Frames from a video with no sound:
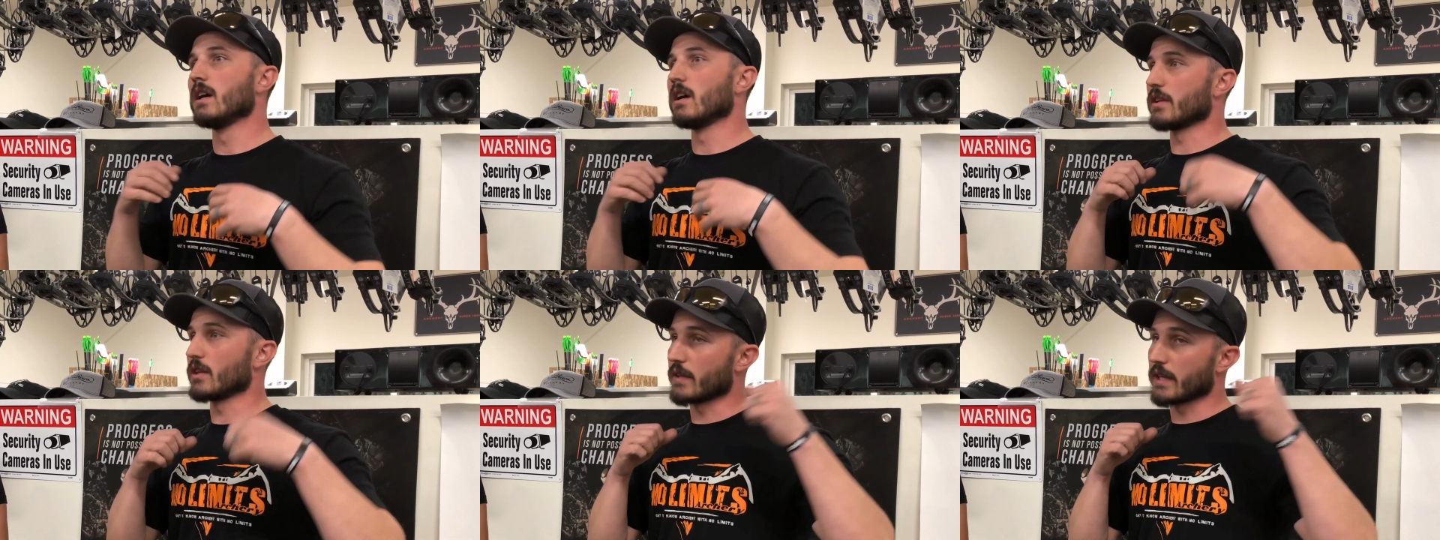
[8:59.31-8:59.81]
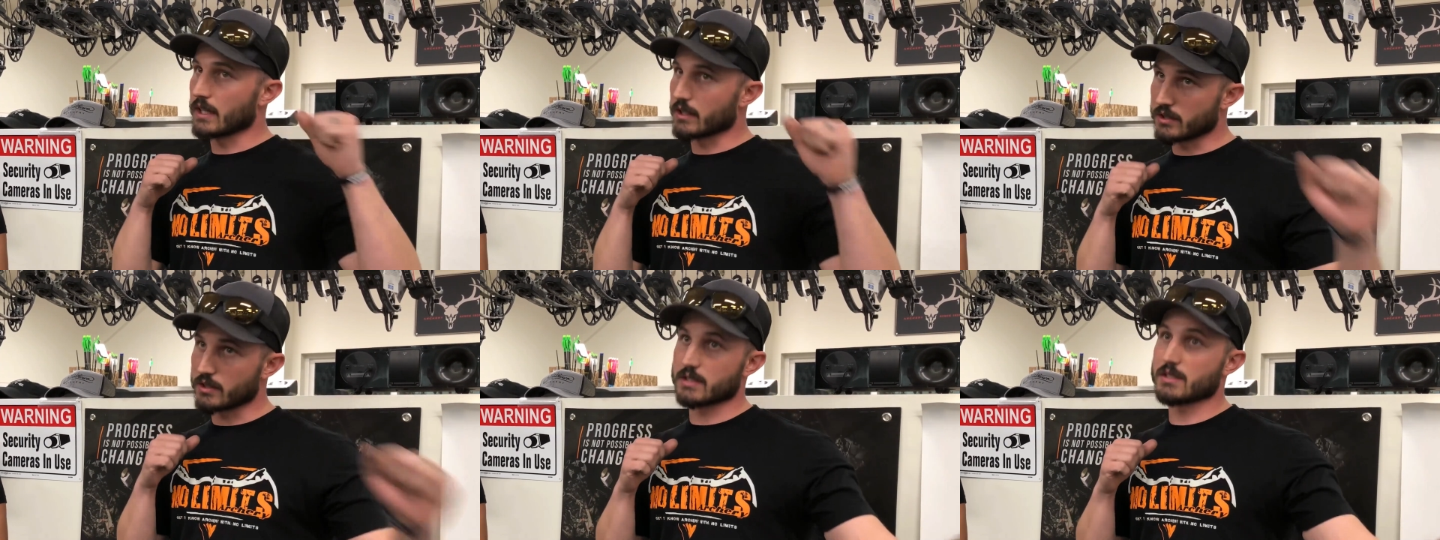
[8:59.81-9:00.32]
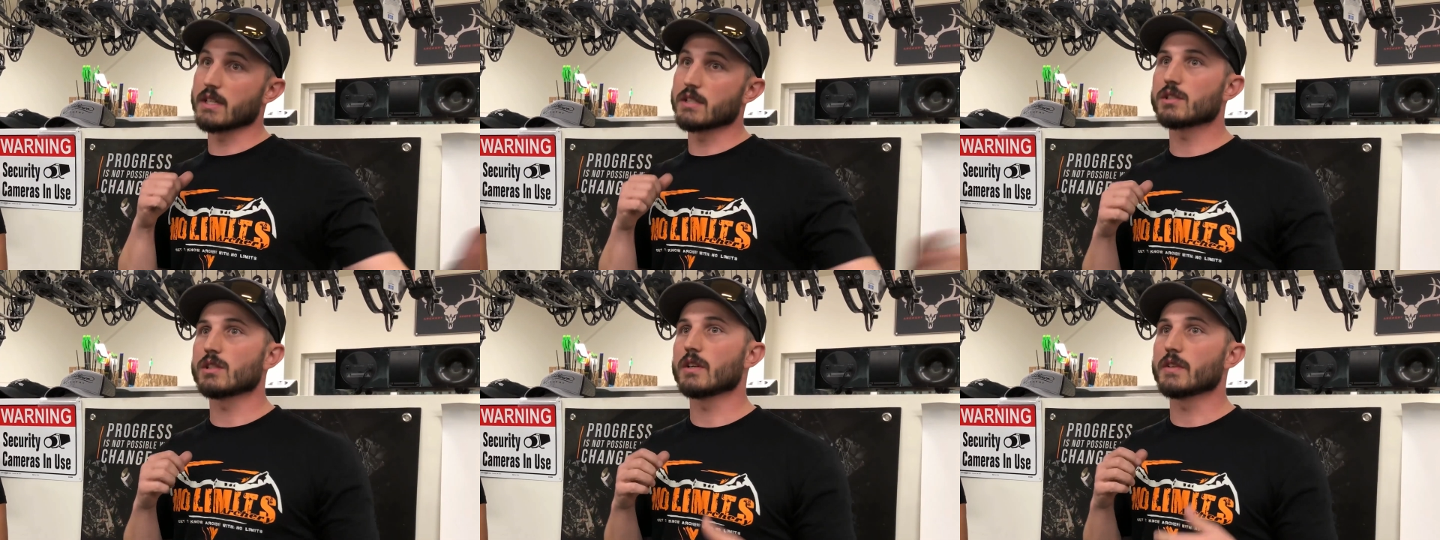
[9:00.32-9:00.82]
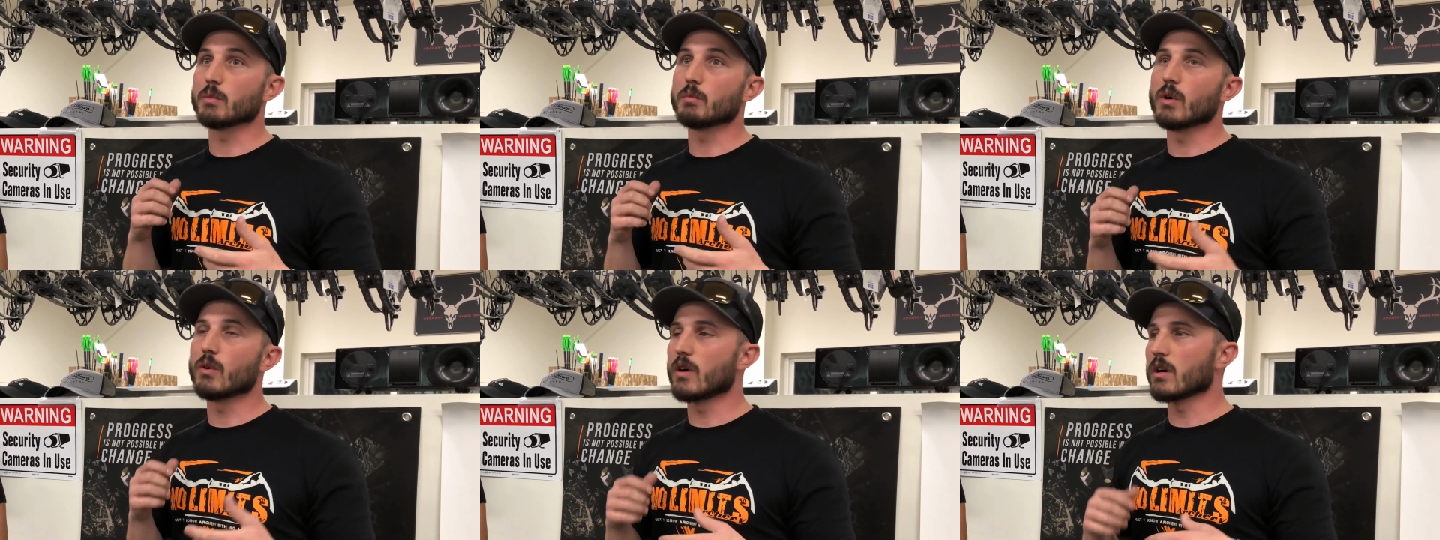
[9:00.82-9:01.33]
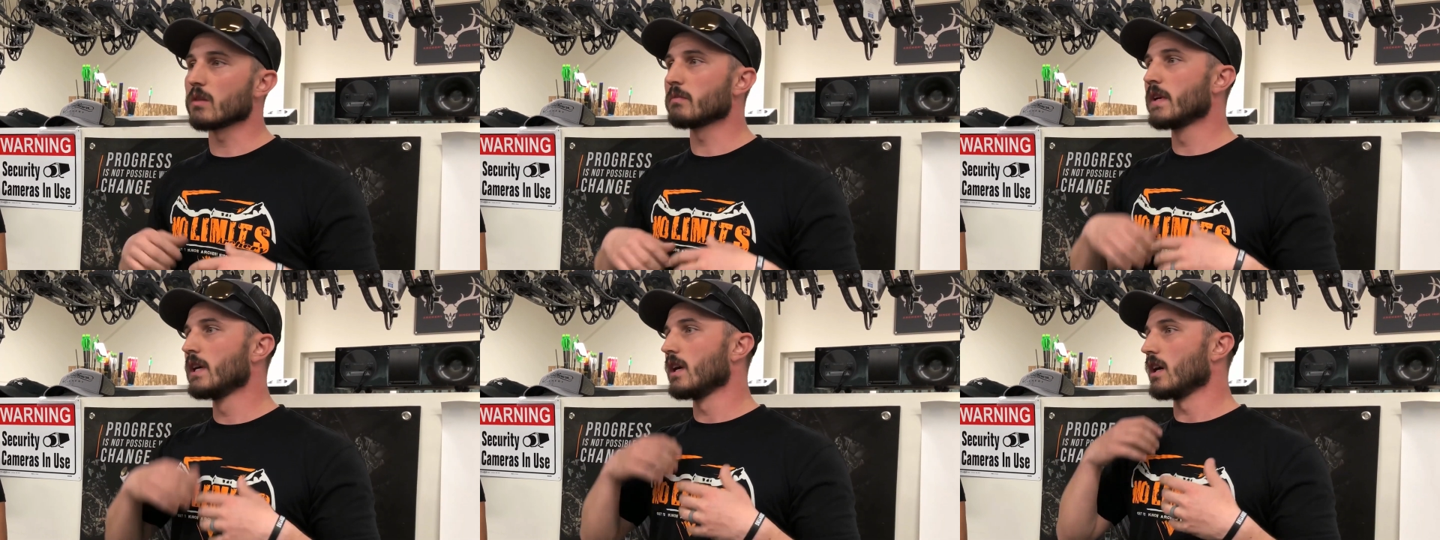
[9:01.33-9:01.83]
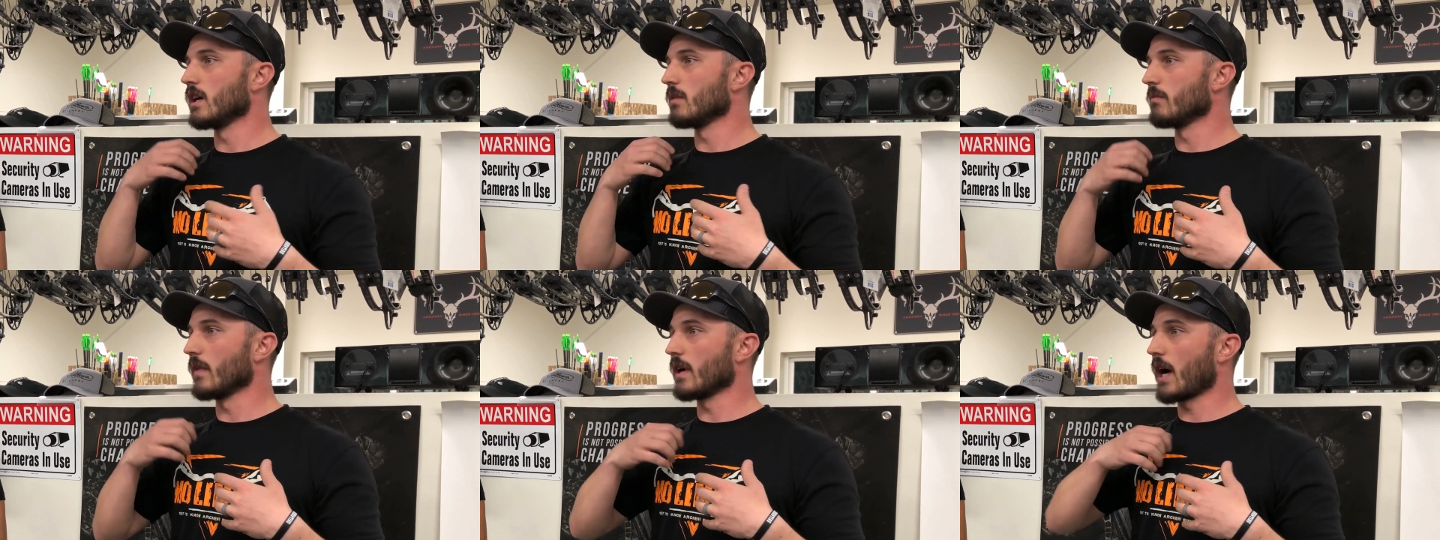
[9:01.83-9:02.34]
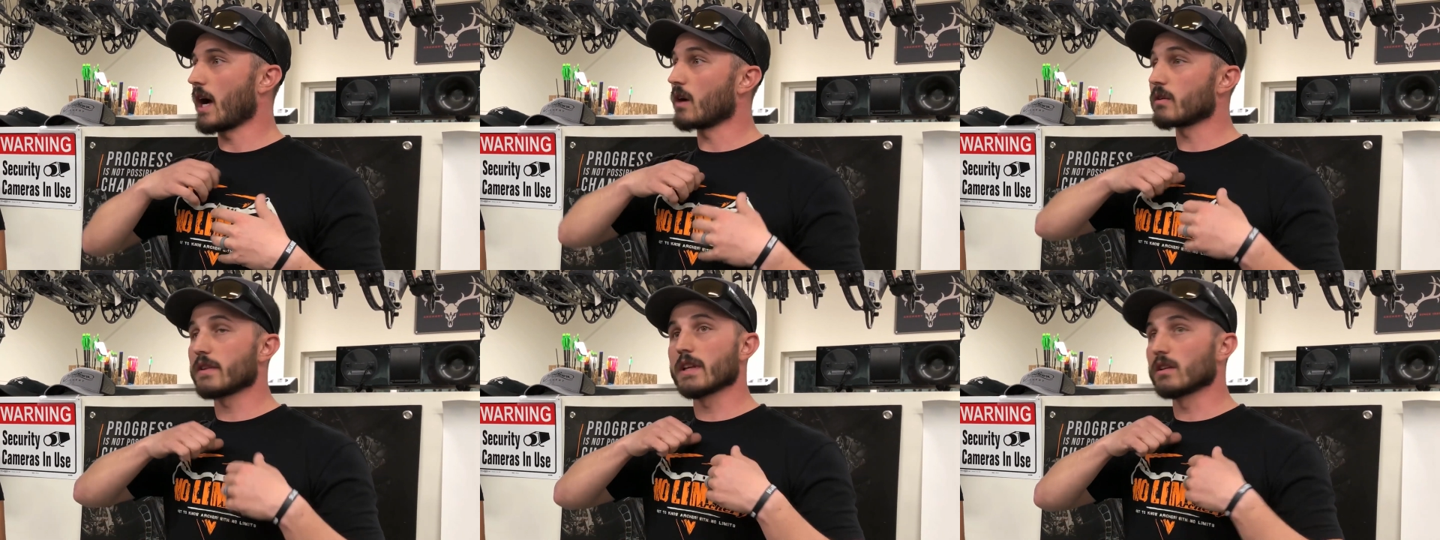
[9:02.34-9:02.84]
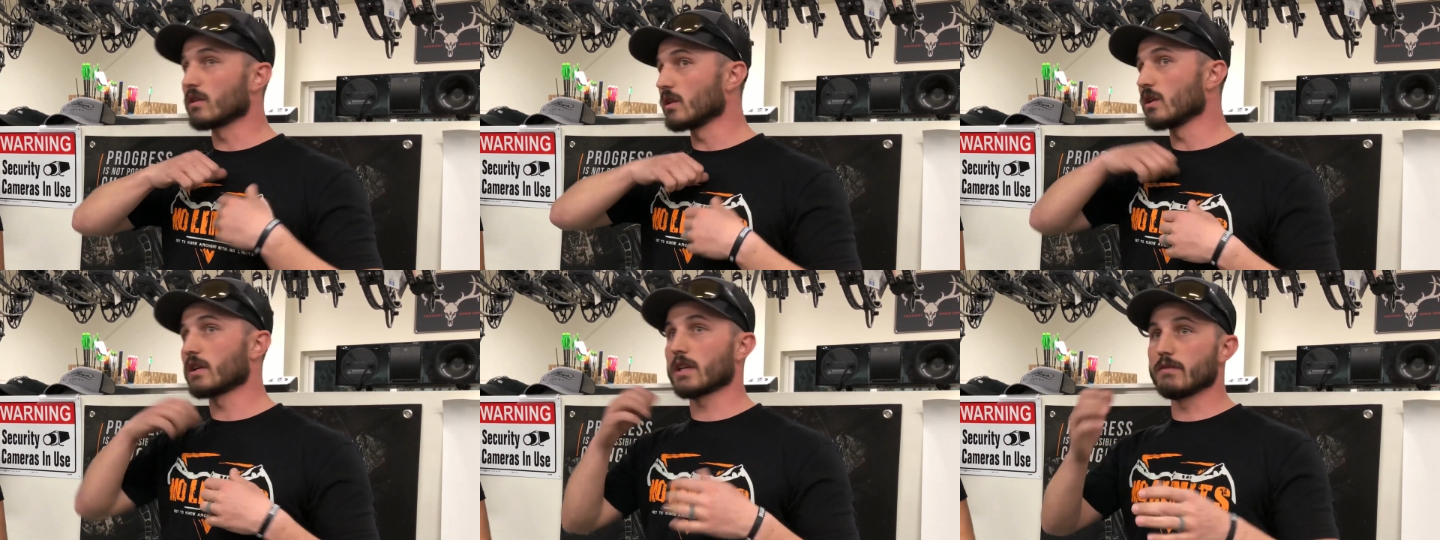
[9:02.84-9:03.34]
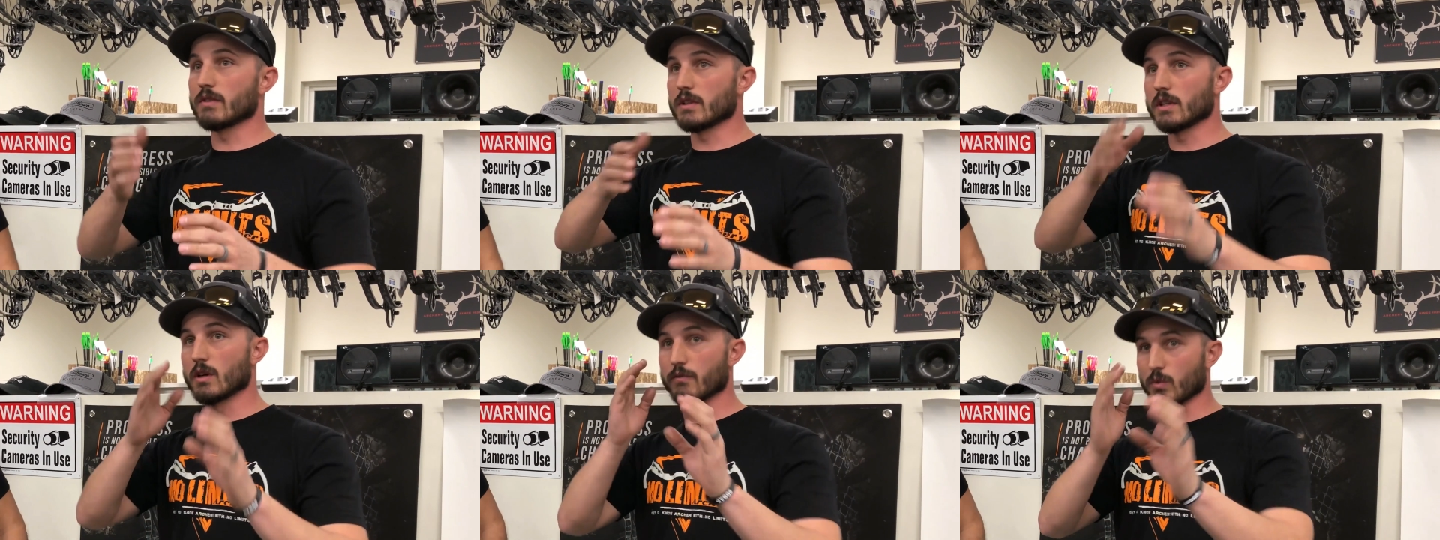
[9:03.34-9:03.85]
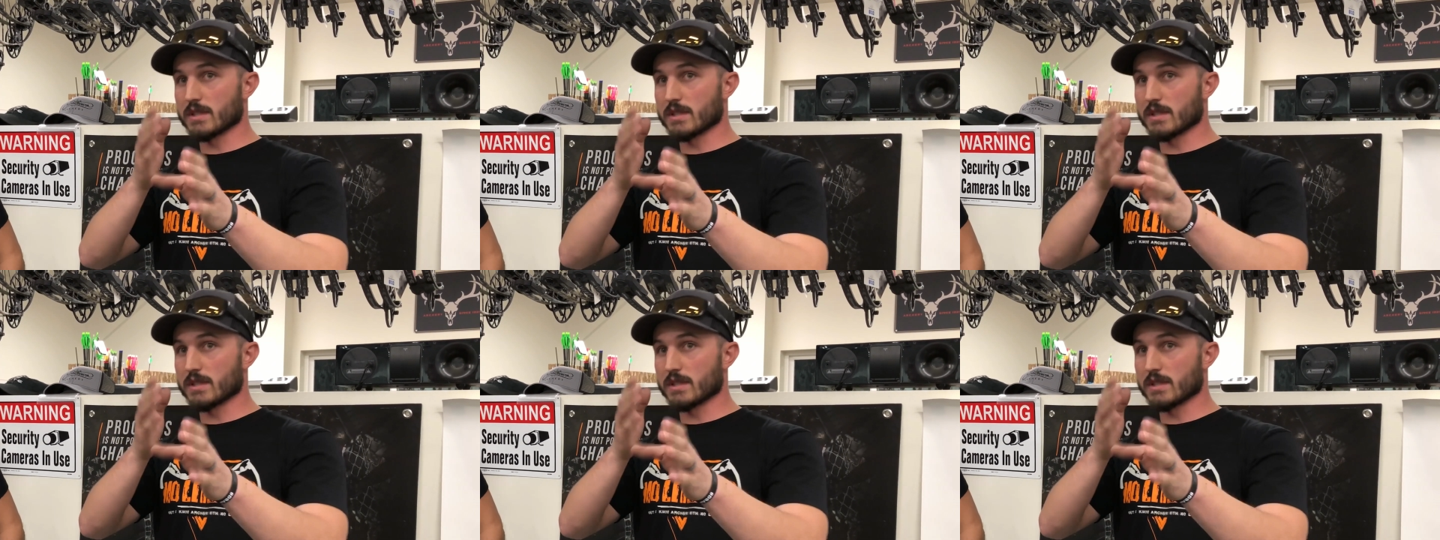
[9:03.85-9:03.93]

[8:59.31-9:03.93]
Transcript: Do they get good extension on their bow arm? How do they look? Even, if we're